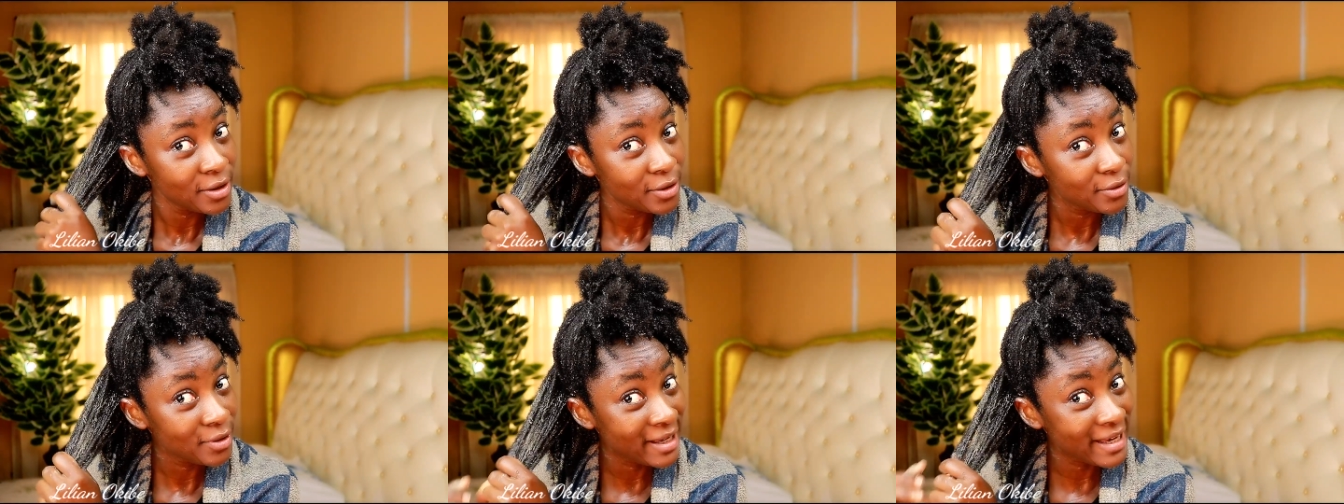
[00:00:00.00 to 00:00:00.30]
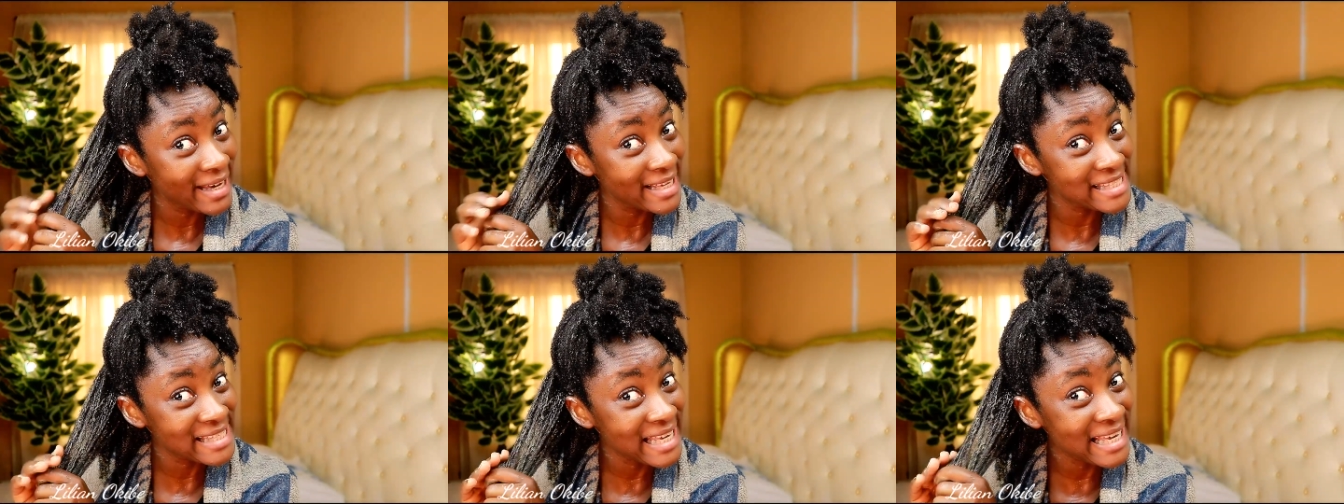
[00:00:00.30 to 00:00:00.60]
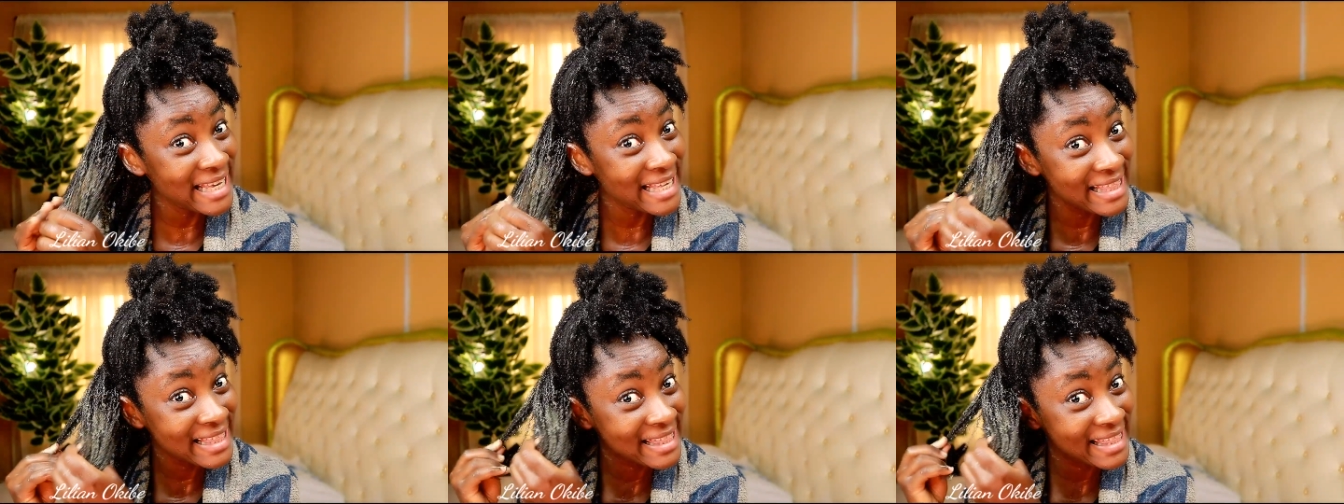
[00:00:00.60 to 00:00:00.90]
you get
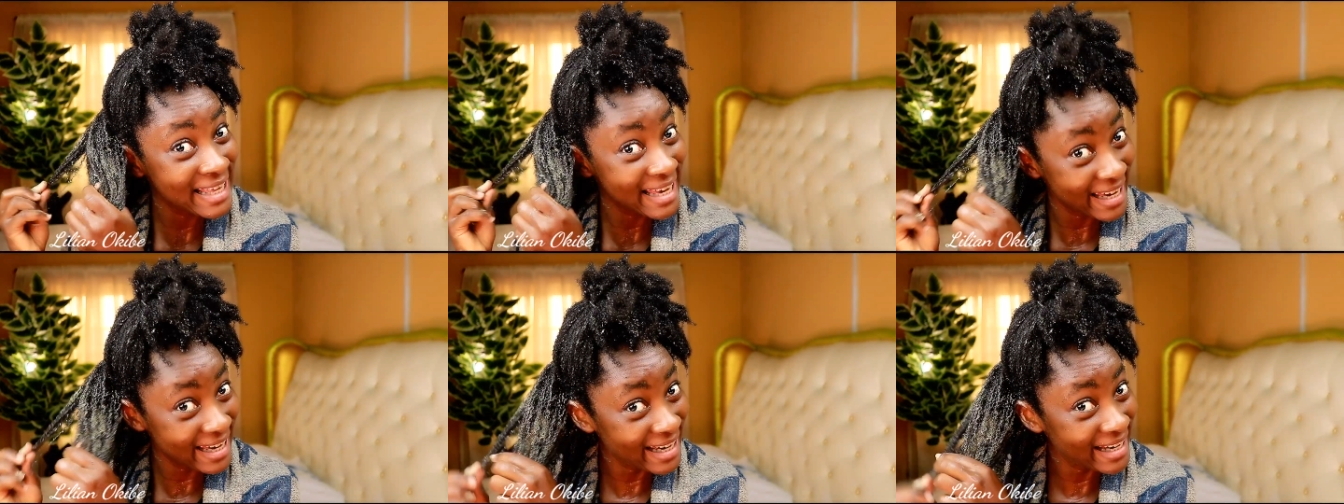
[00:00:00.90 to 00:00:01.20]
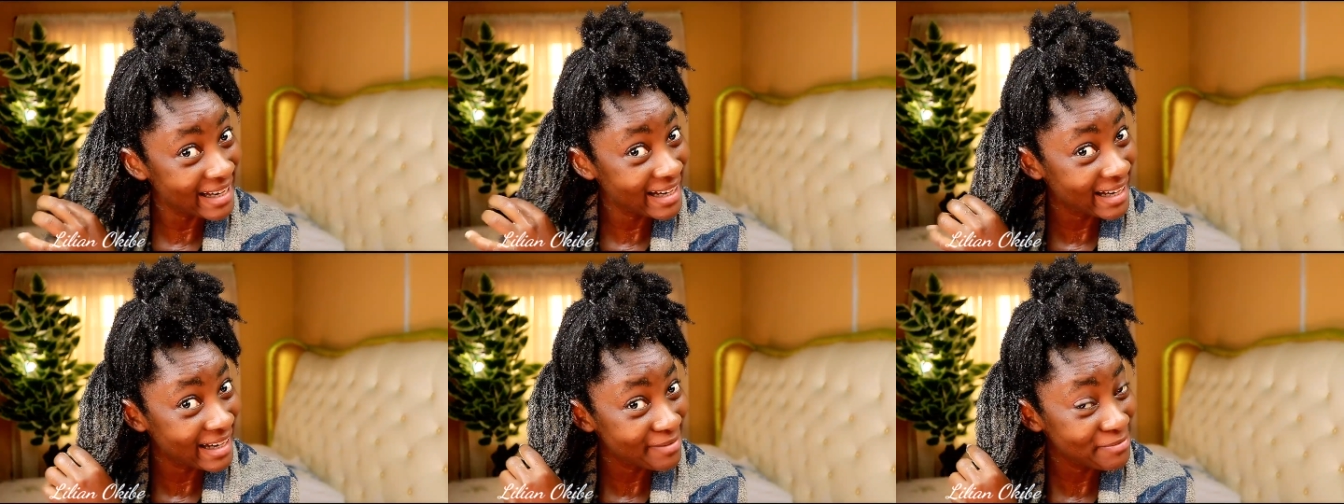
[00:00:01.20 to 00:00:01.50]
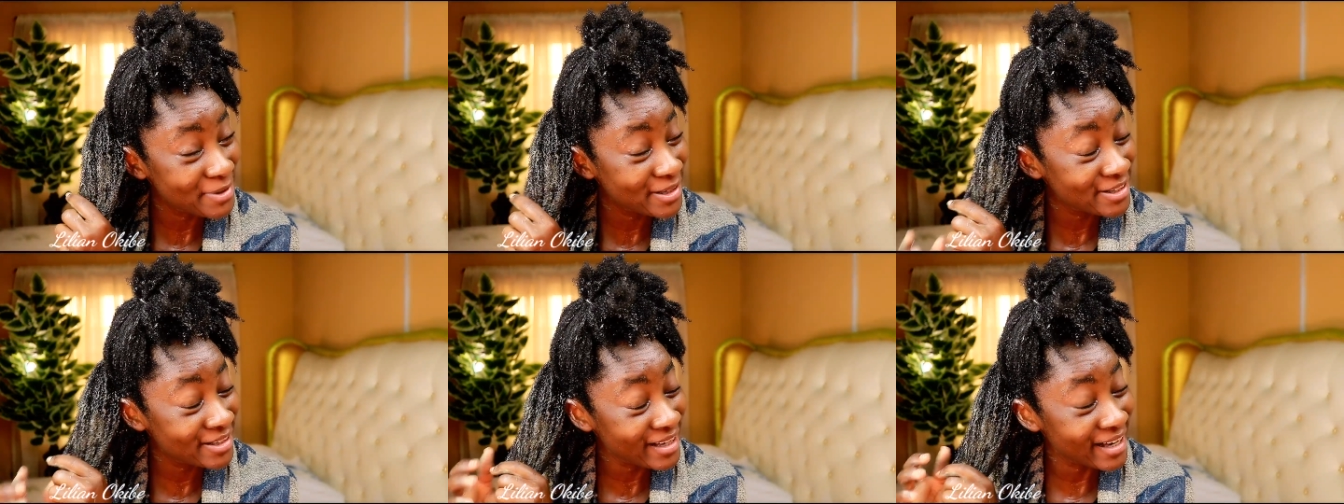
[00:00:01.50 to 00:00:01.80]
in there
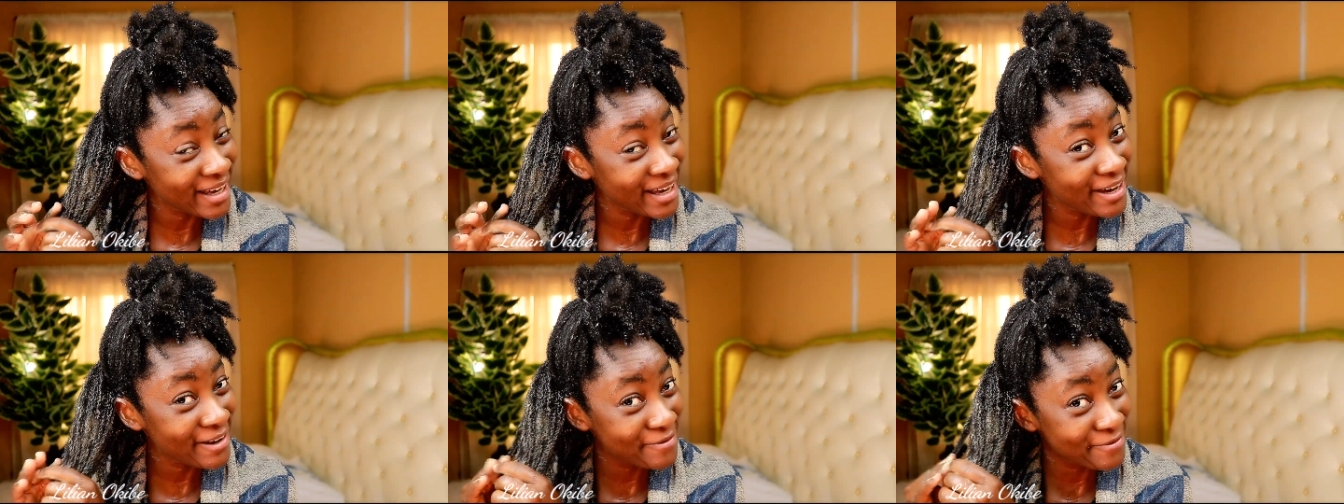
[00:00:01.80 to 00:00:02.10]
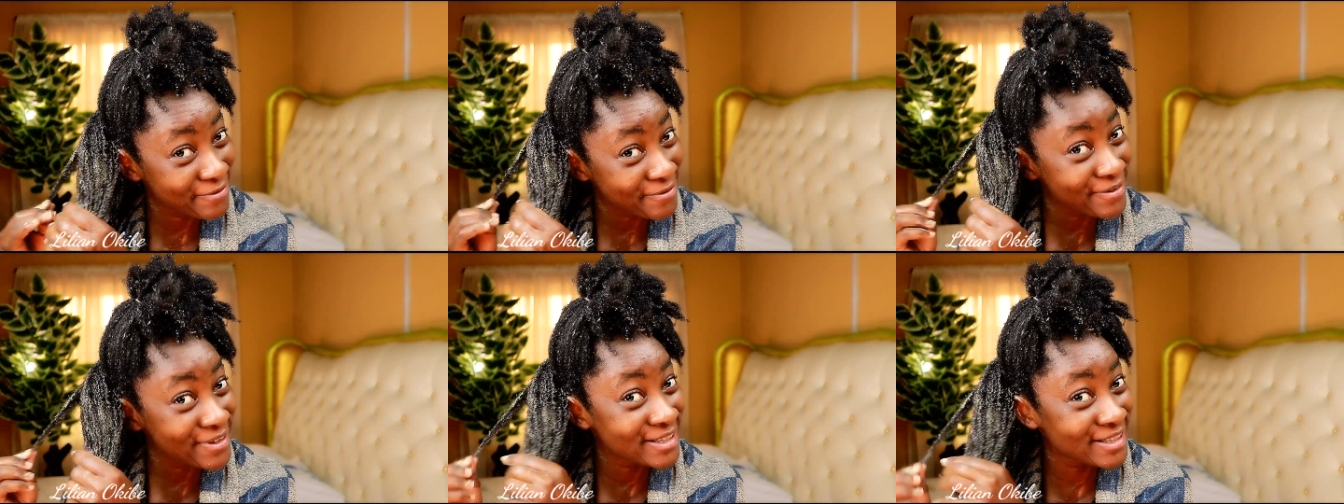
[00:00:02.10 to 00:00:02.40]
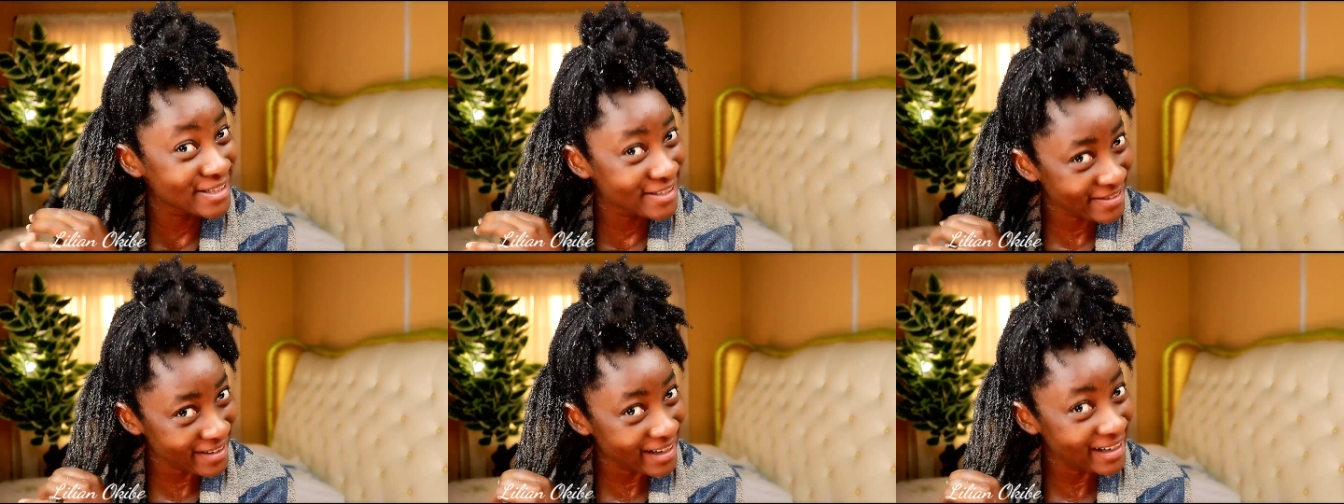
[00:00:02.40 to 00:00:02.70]
and make sure that every
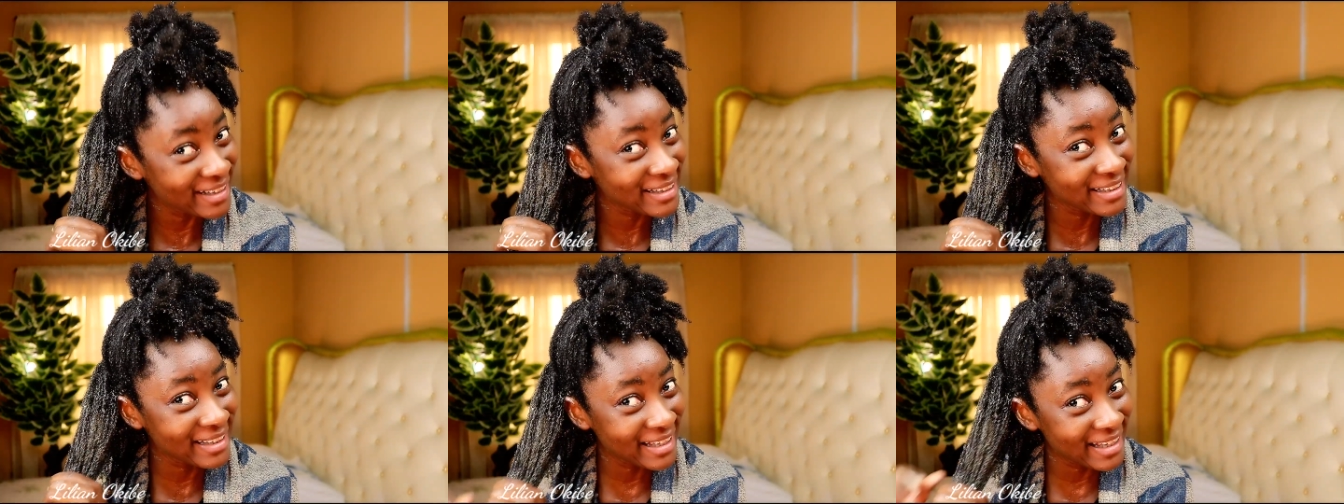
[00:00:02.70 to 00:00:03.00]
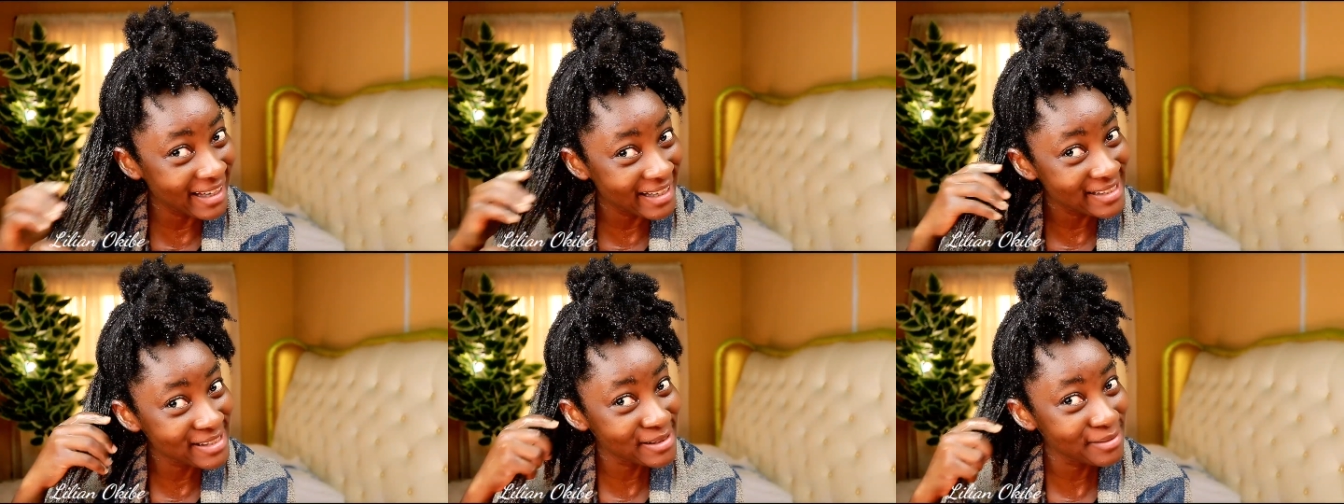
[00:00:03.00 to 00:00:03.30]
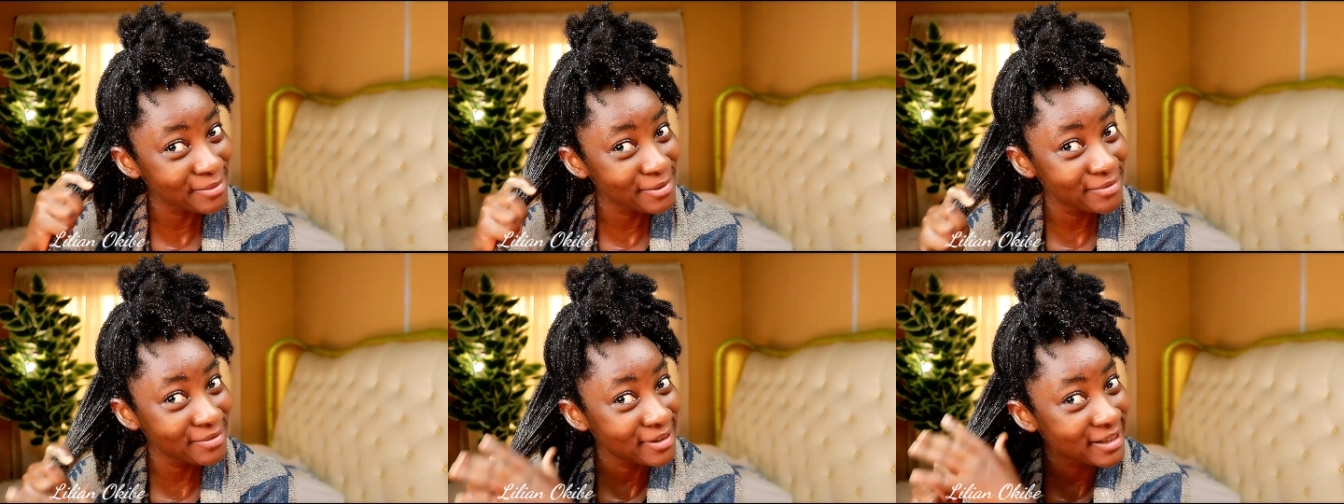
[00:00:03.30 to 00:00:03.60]
strand gets
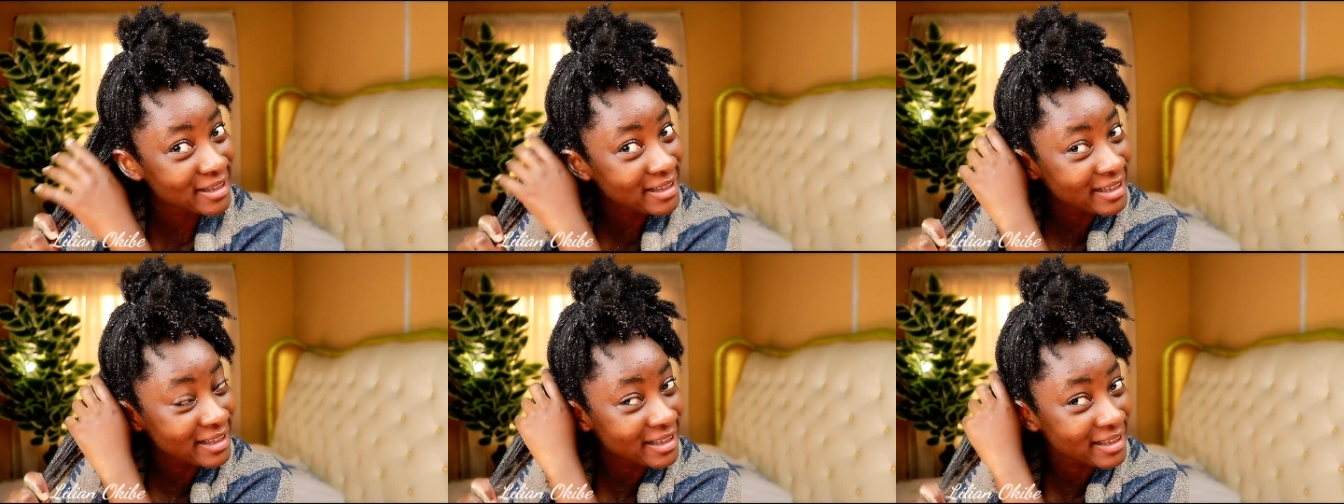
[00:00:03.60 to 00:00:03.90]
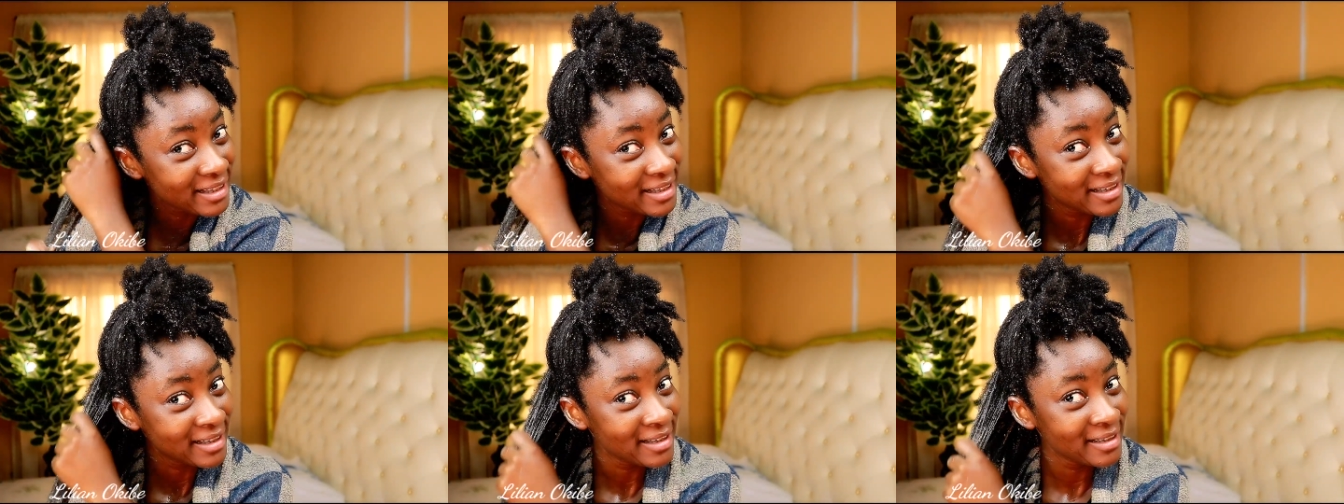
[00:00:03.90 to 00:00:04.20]
some of the clay.